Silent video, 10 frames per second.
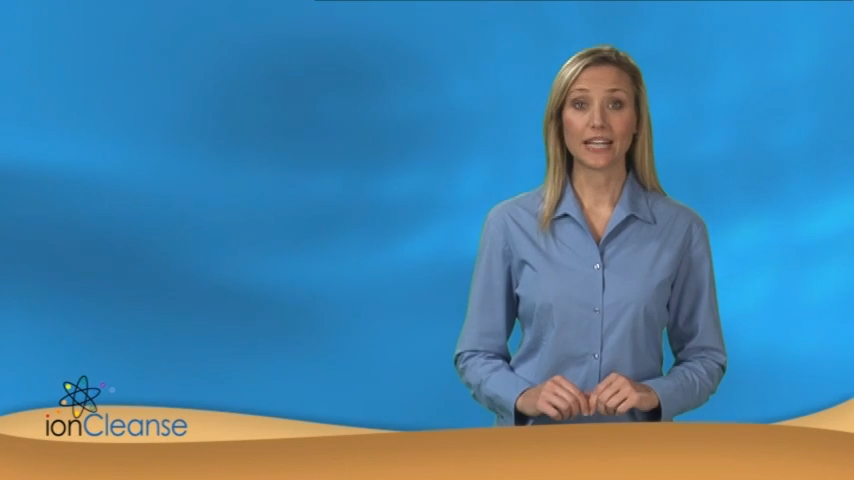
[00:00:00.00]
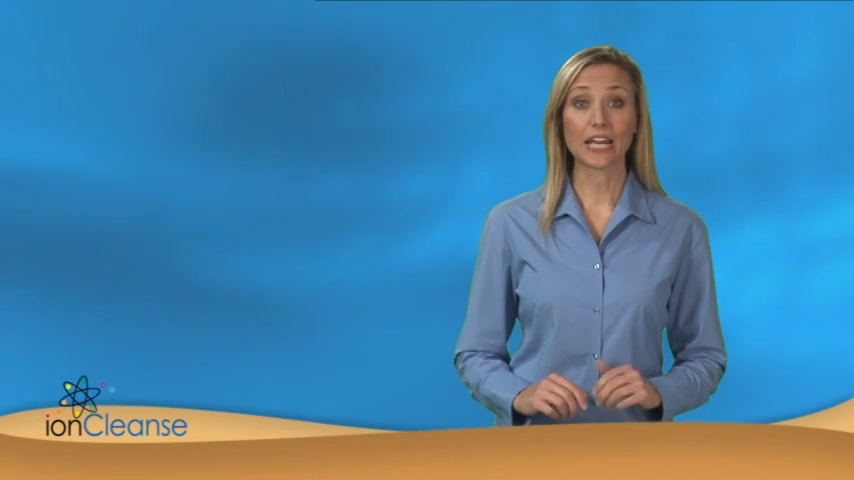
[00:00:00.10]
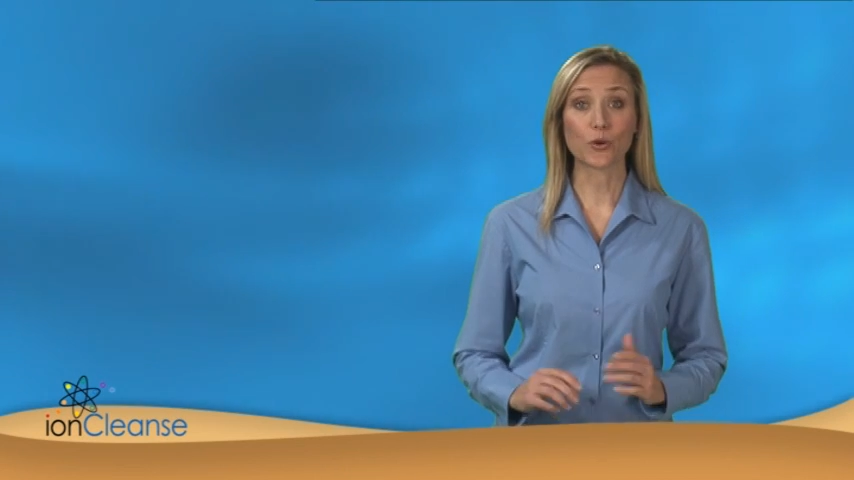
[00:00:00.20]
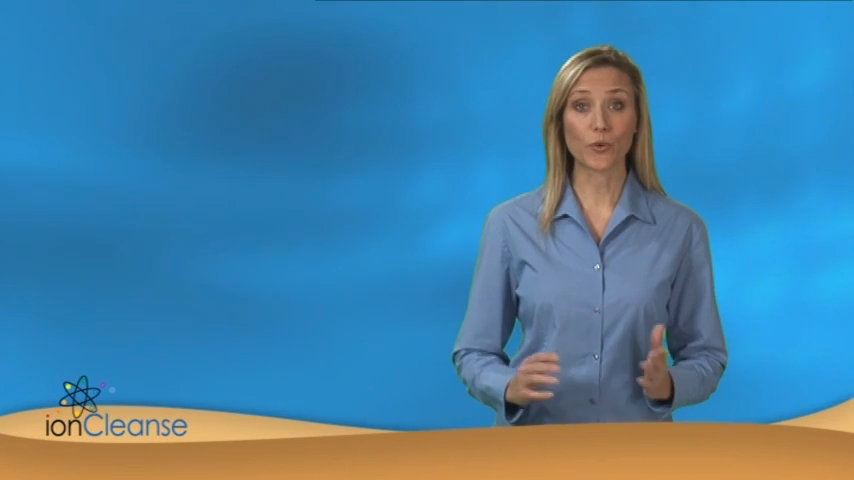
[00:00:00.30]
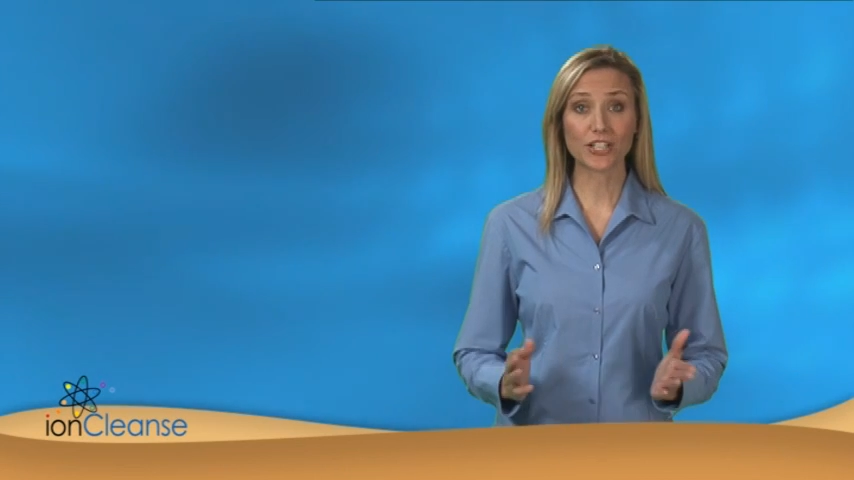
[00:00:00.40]

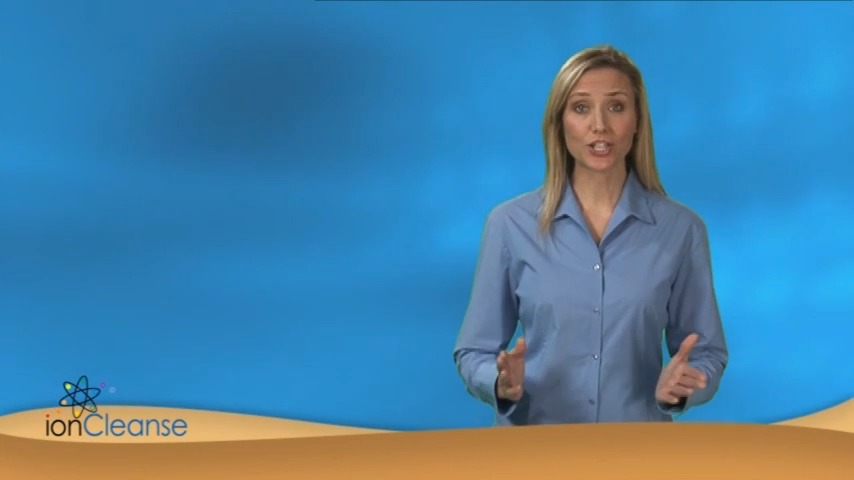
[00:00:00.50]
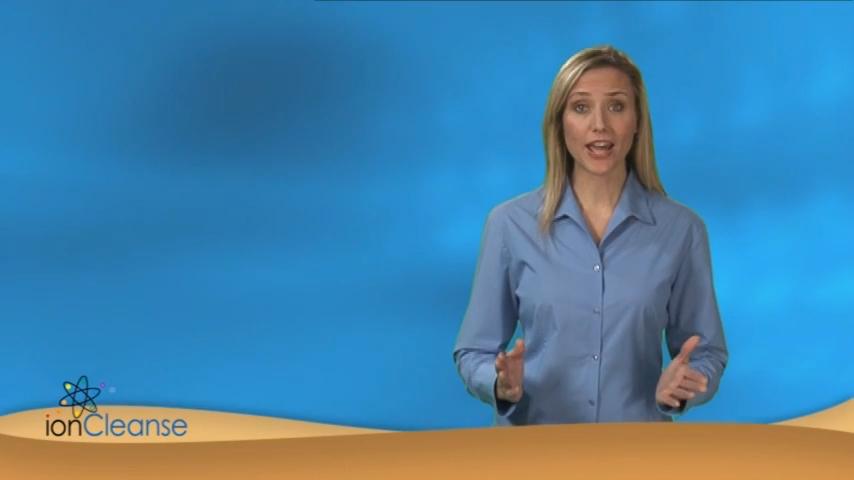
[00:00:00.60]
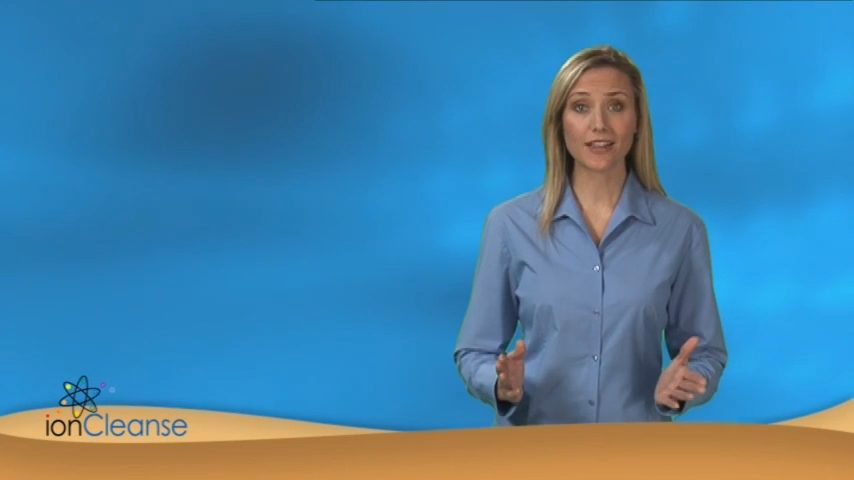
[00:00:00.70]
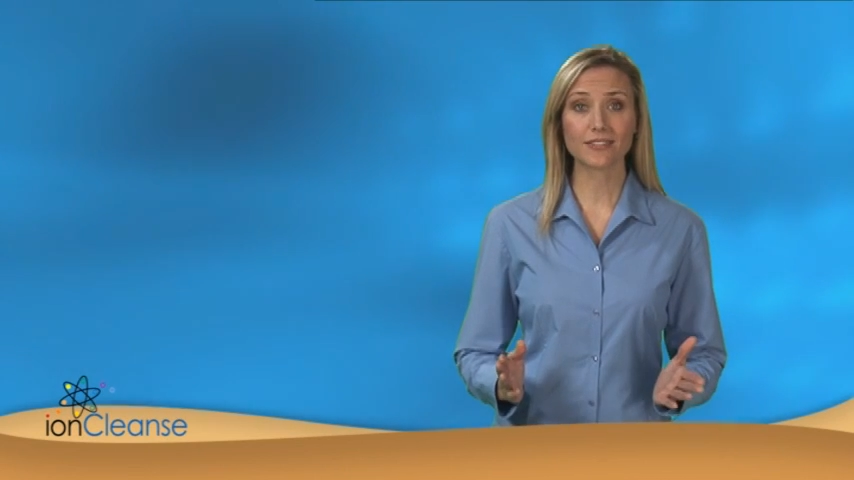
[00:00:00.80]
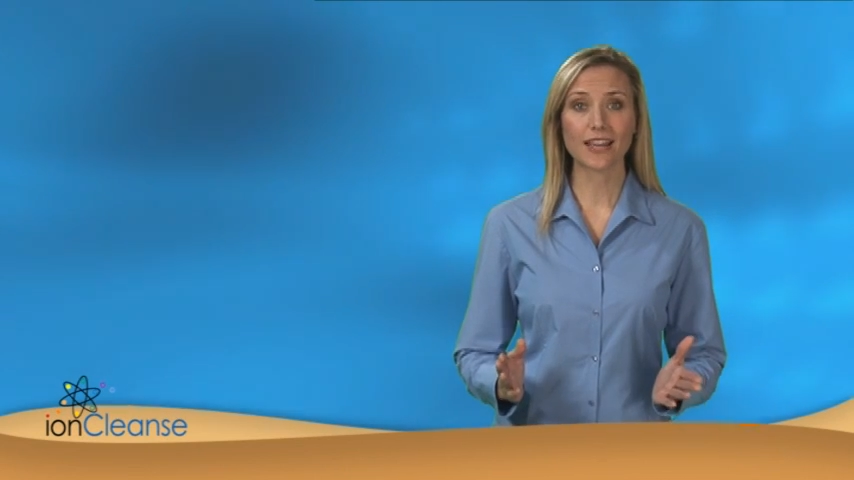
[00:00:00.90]
in which
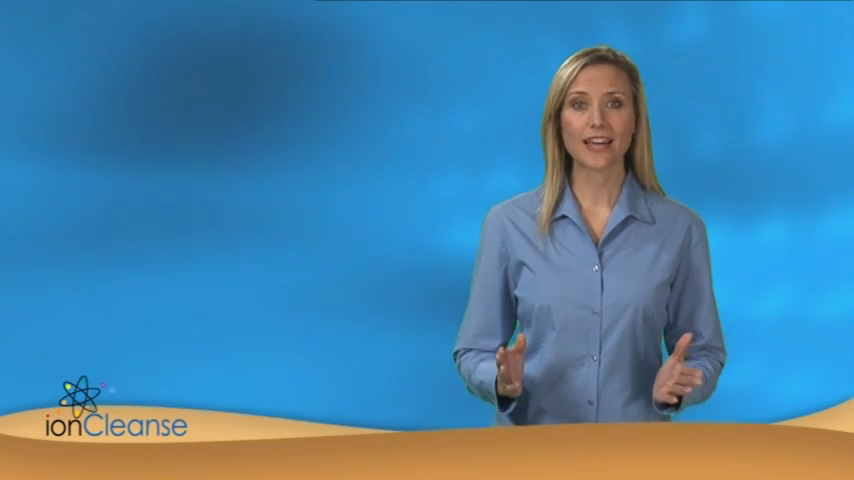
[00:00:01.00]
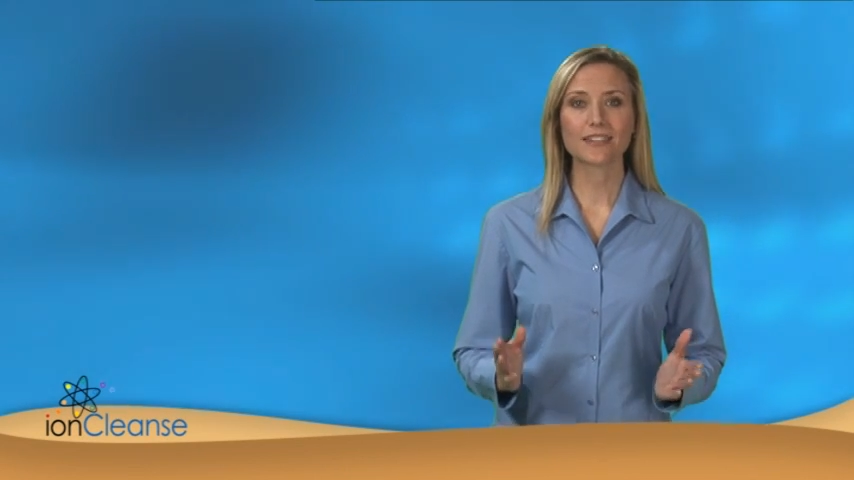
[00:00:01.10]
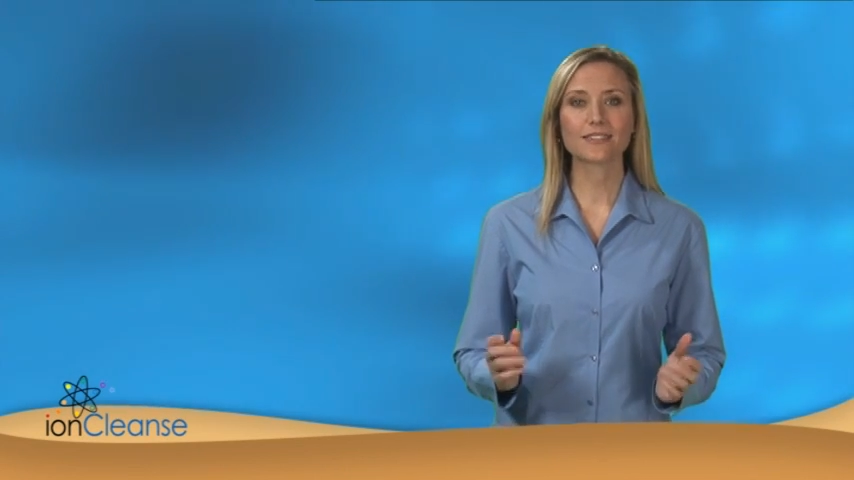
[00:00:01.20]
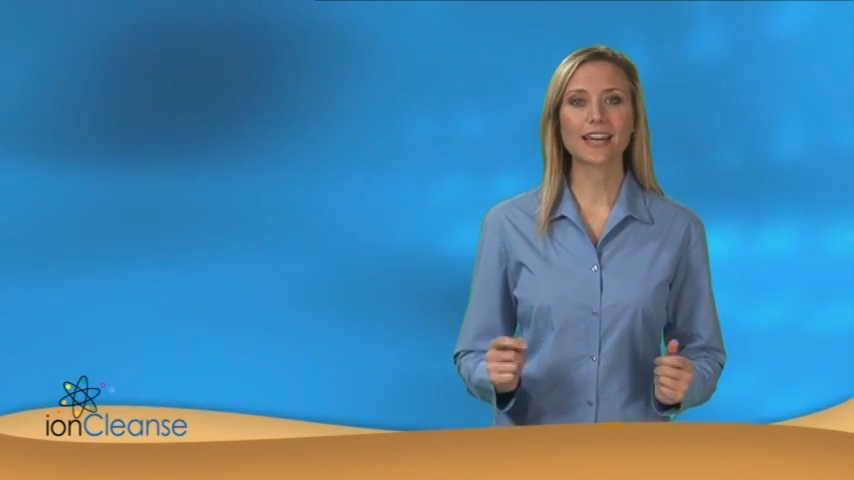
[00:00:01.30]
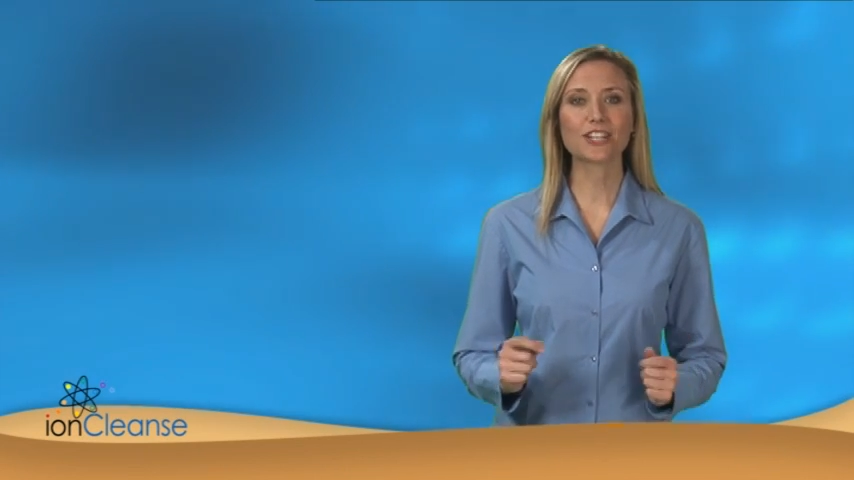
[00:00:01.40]
case
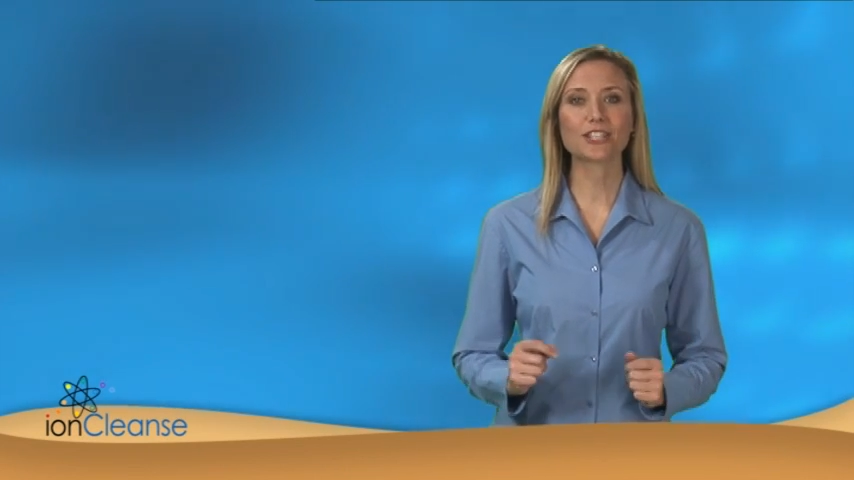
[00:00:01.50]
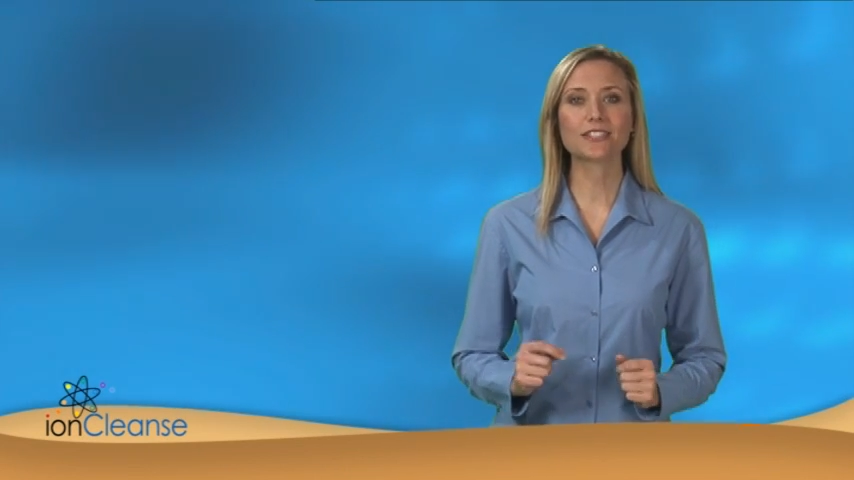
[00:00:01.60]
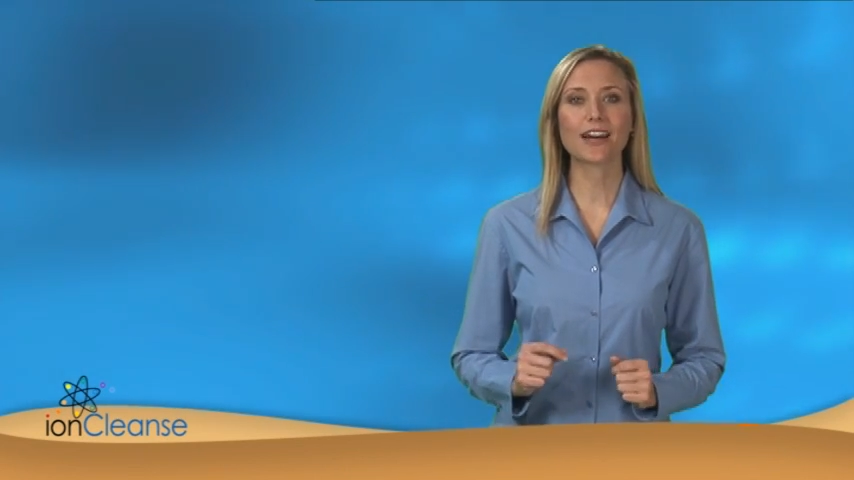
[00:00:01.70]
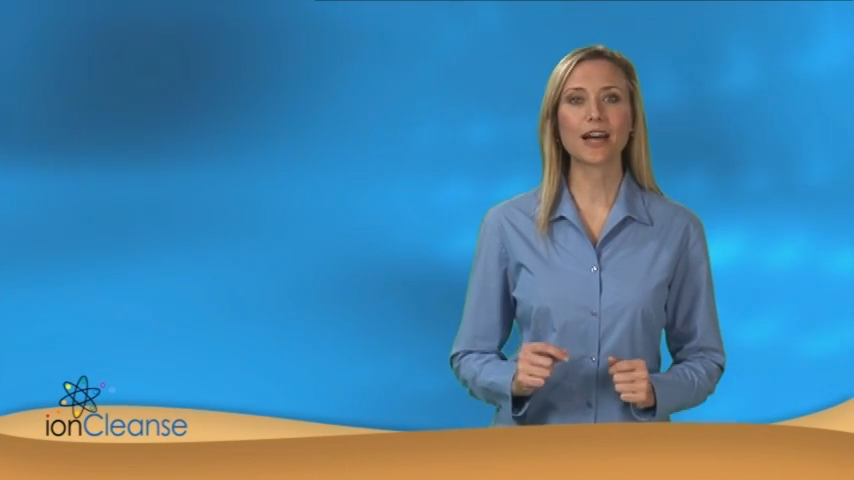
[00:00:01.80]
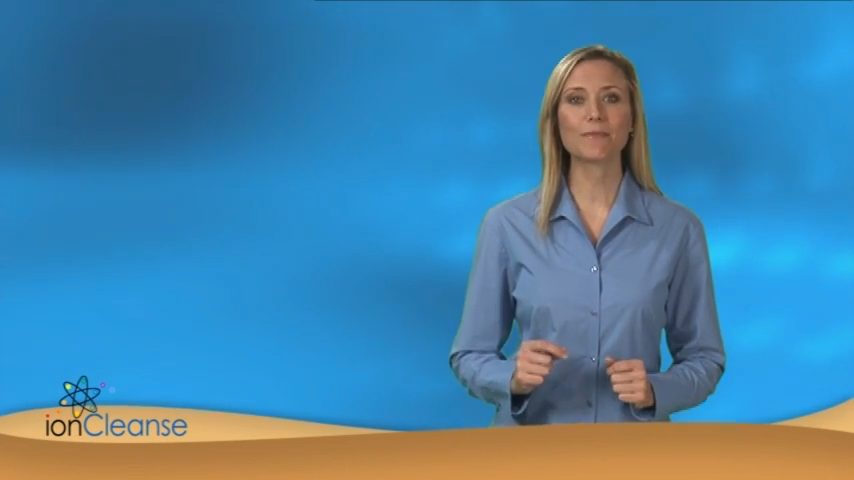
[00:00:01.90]
session
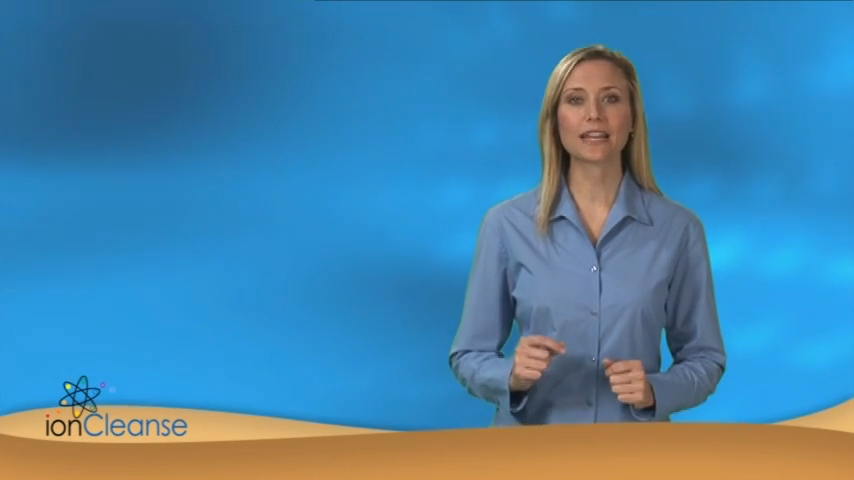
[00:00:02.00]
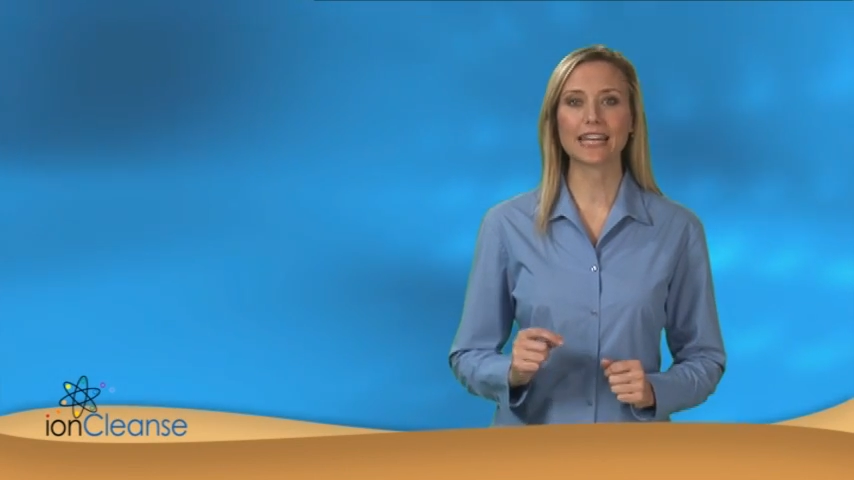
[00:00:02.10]
time